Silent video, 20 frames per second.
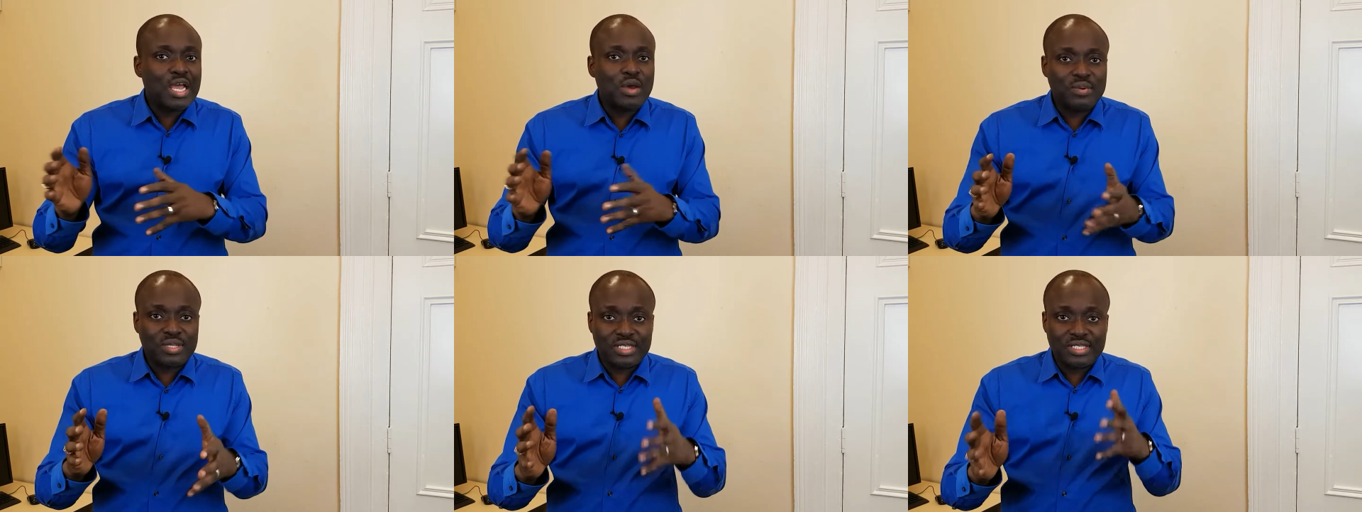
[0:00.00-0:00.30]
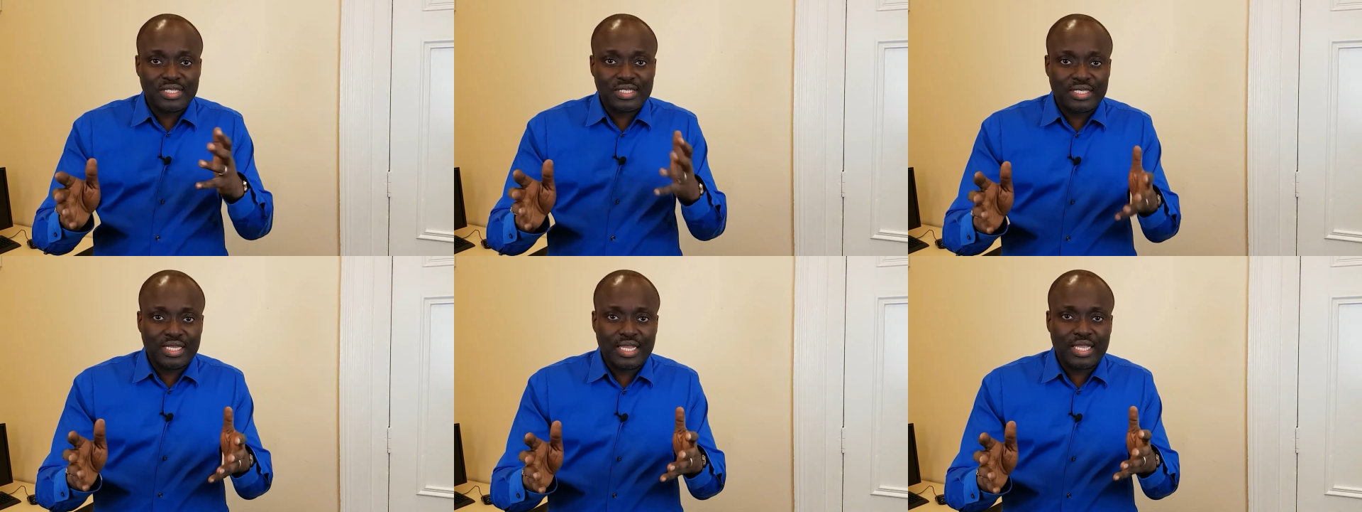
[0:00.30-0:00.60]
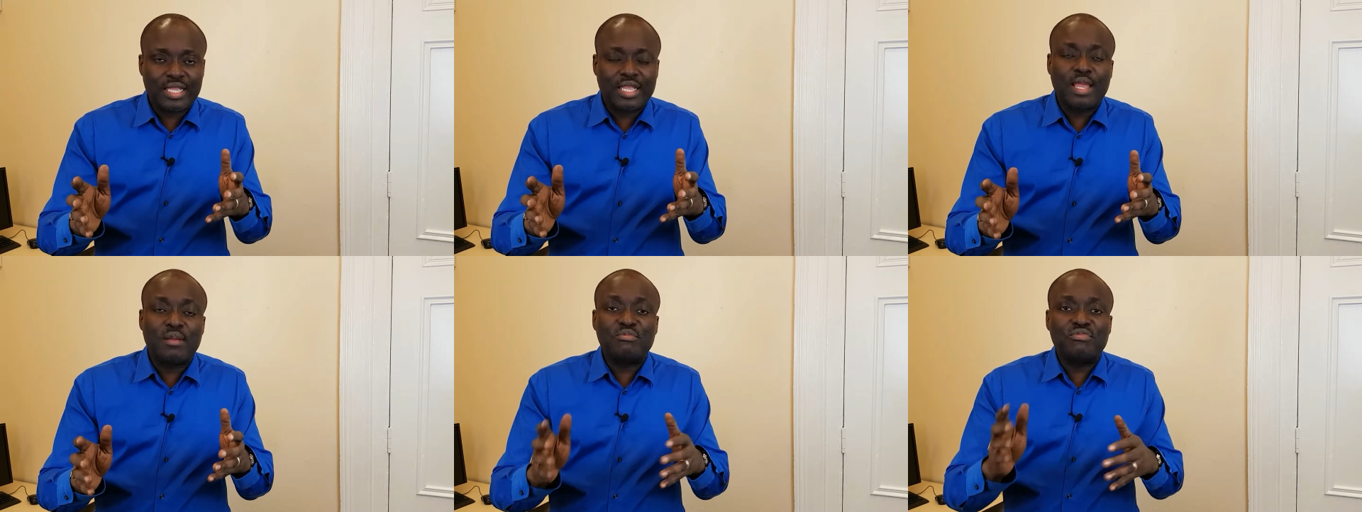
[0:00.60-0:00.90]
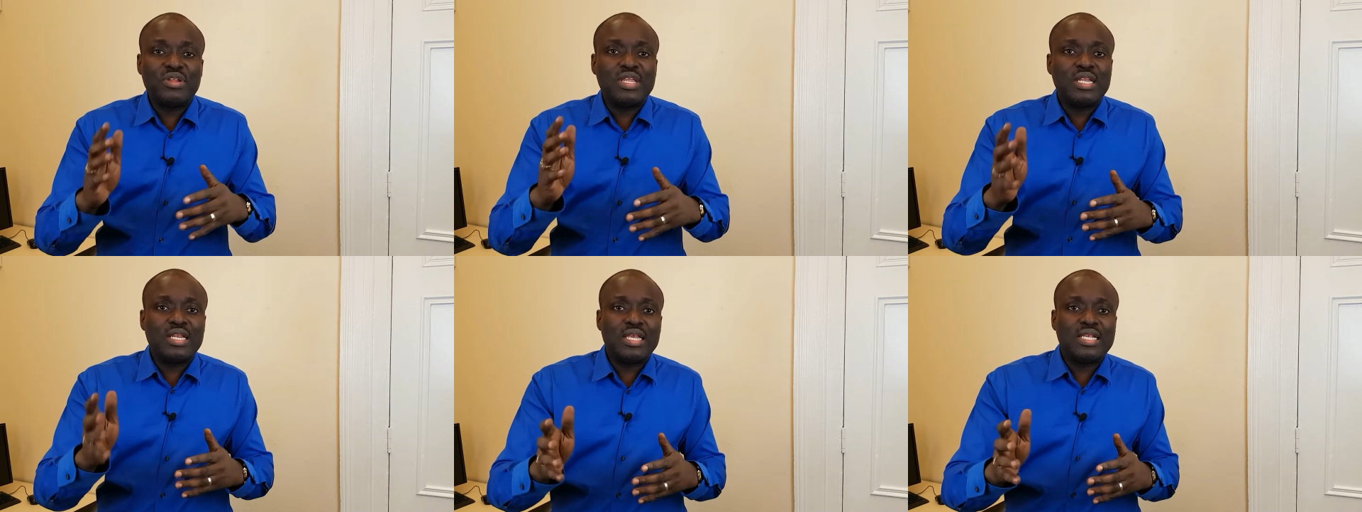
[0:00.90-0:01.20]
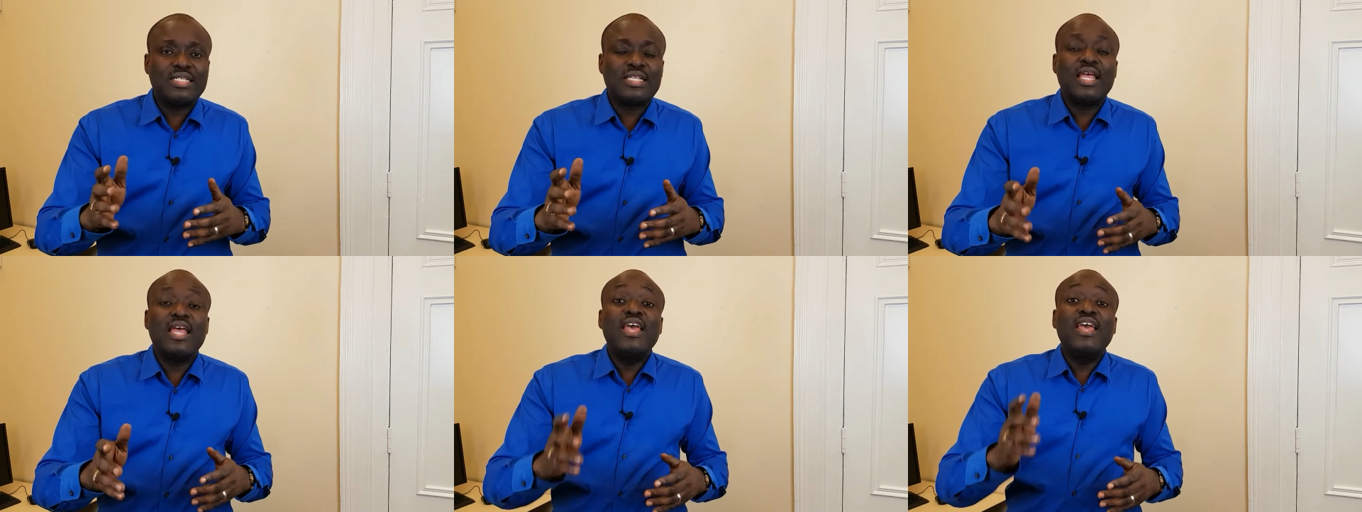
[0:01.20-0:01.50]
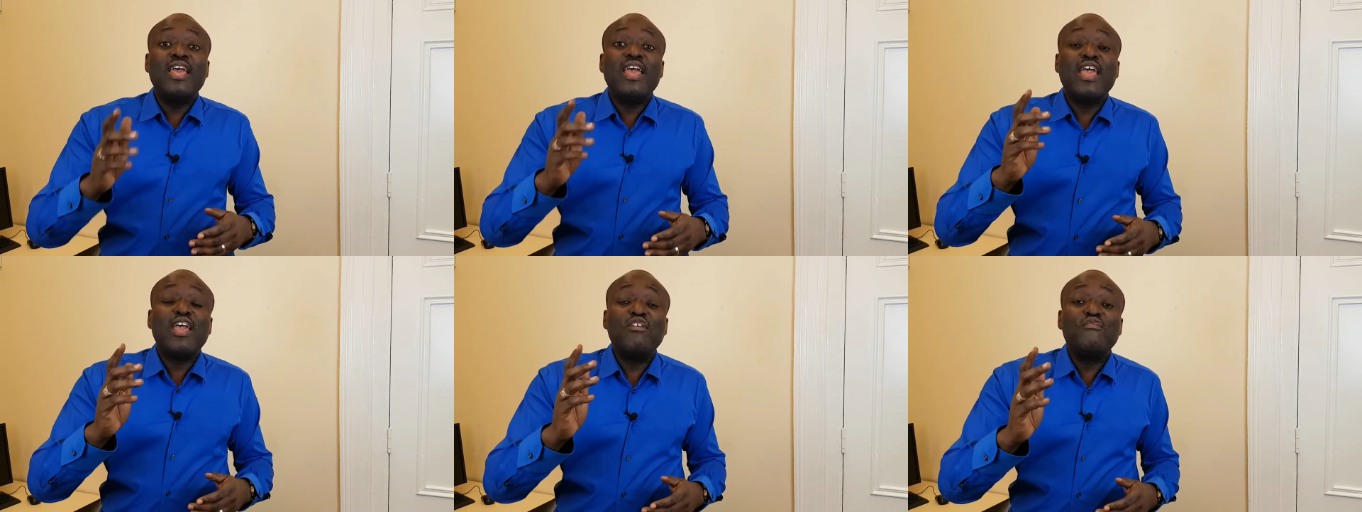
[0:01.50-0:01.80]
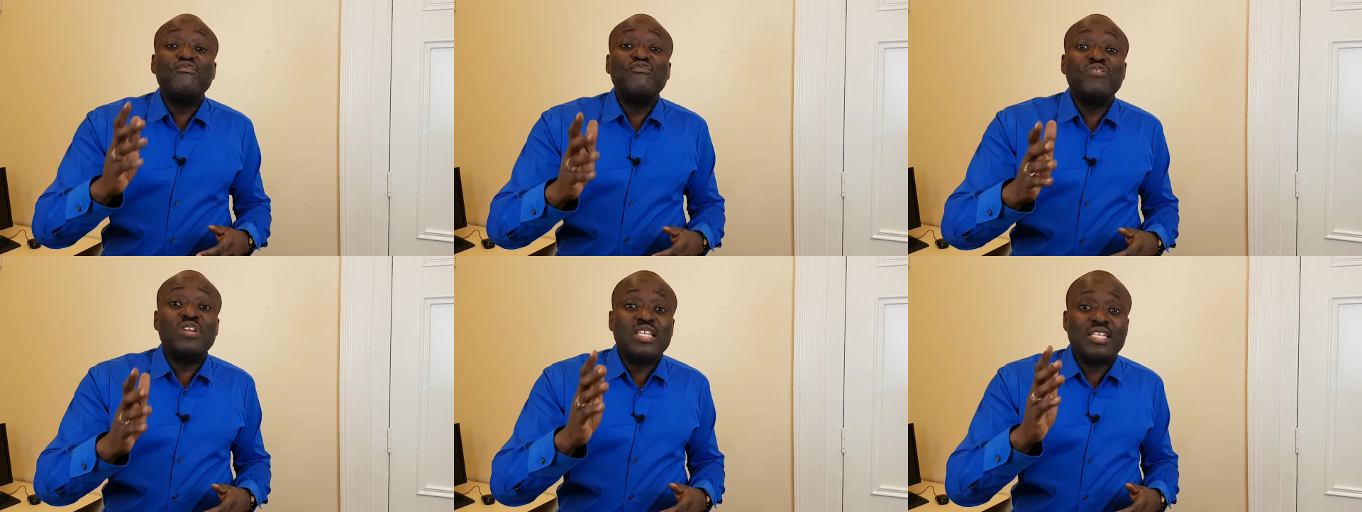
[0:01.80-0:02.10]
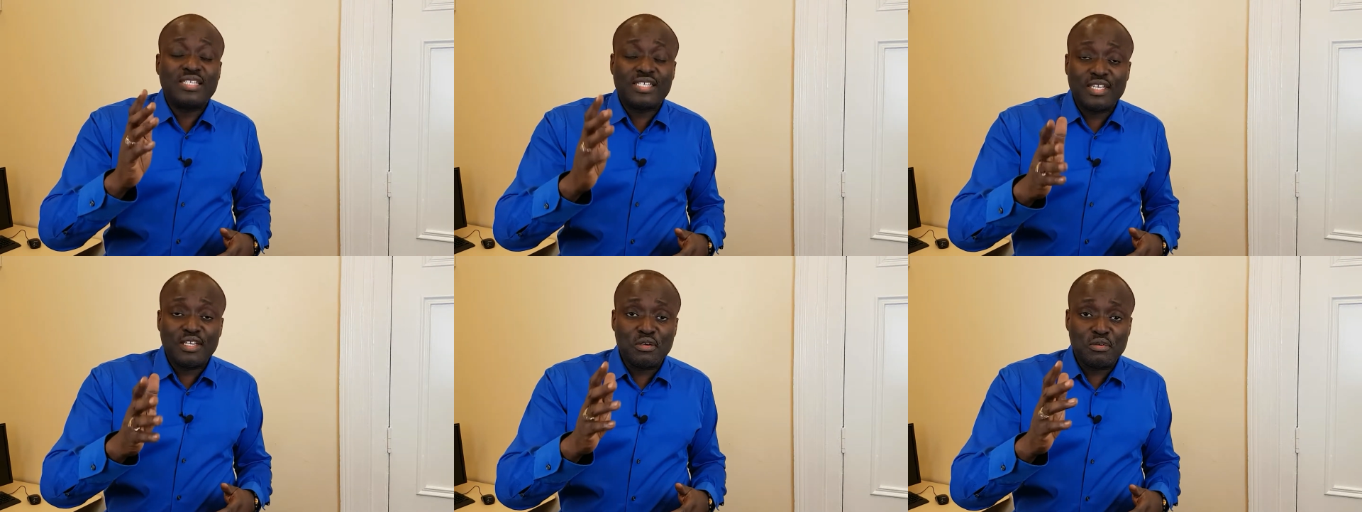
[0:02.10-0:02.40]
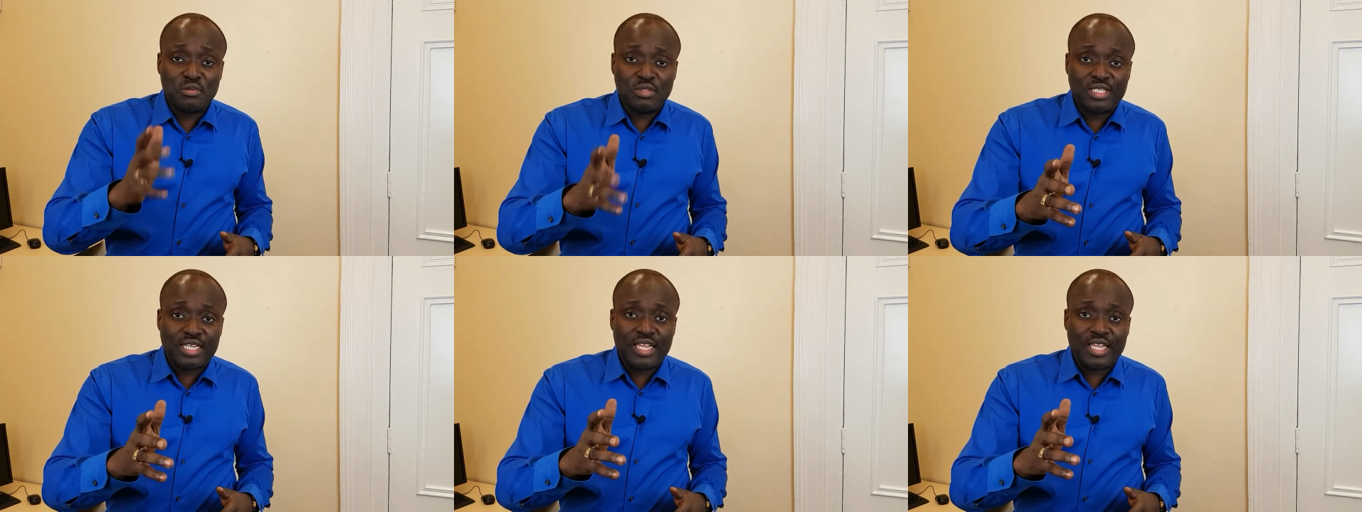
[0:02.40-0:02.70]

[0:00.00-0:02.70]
hours in a day and realize that every single